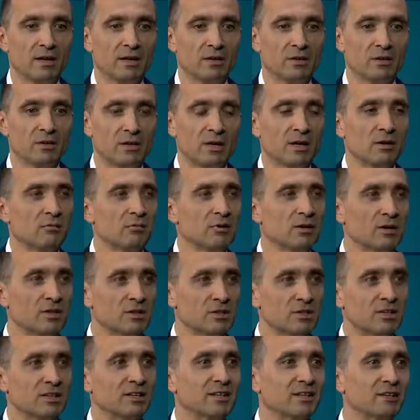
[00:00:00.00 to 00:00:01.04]
you can't really
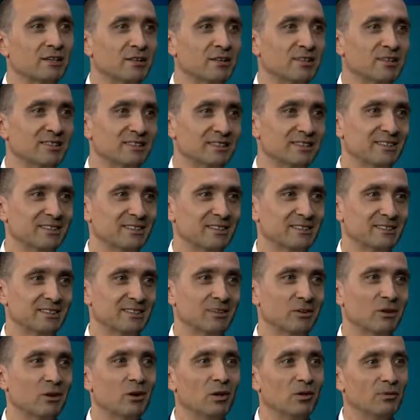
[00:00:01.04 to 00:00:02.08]
shut down a data center
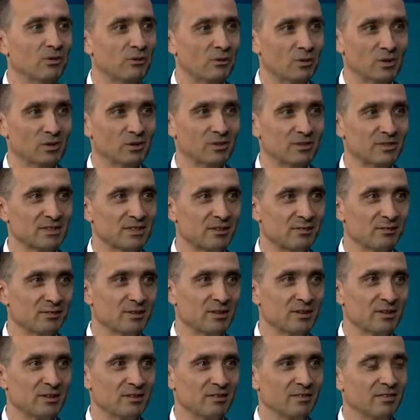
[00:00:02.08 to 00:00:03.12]
until all of the workloads have
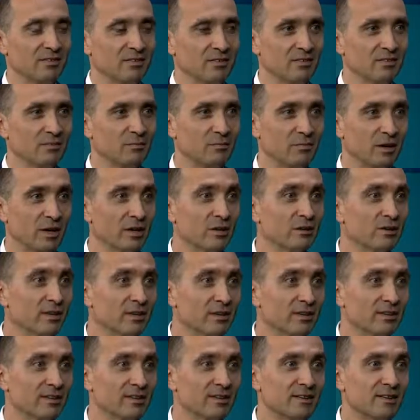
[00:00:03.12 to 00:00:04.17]
been
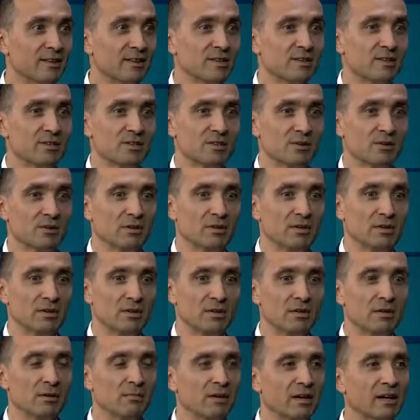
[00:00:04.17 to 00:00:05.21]
migrated. So in,
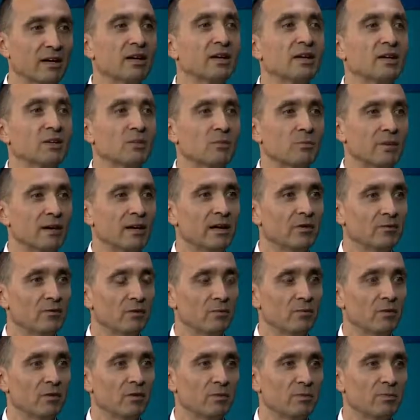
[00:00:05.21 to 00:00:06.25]
in the beginning, you're paying for
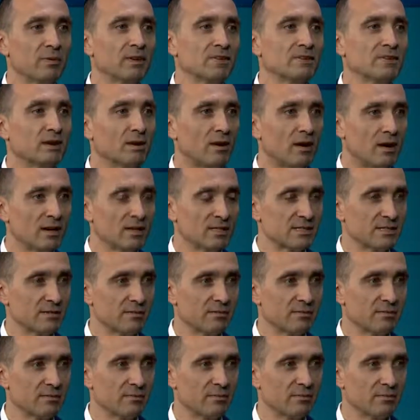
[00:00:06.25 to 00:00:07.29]
both, plus the cost
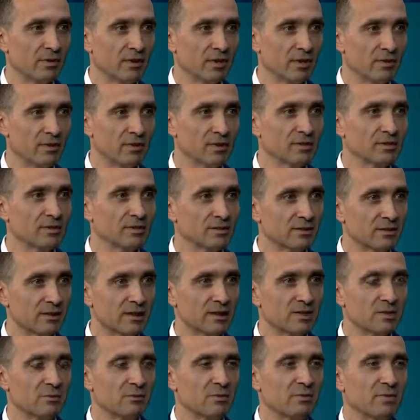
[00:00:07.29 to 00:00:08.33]
of migration
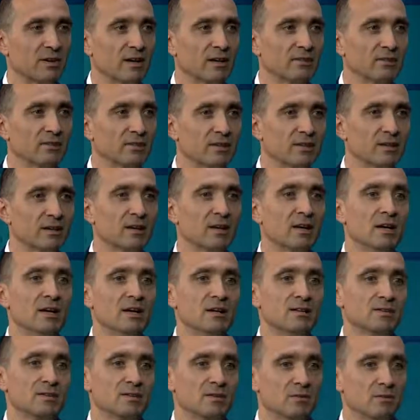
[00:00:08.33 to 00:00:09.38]
has to be factored in.
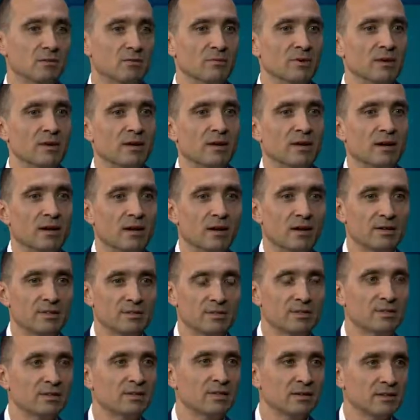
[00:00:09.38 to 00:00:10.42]
So uh, it's
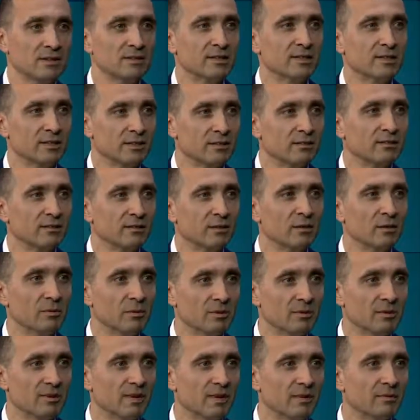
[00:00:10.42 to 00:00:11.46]
just going to take a little
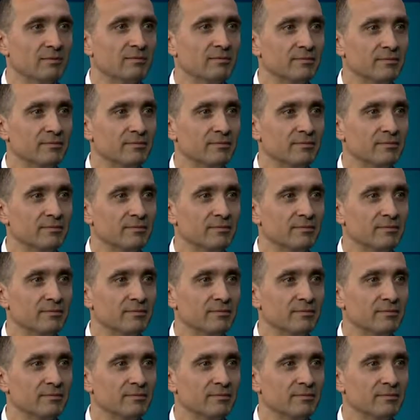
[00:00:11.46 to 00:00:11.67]
bit of time.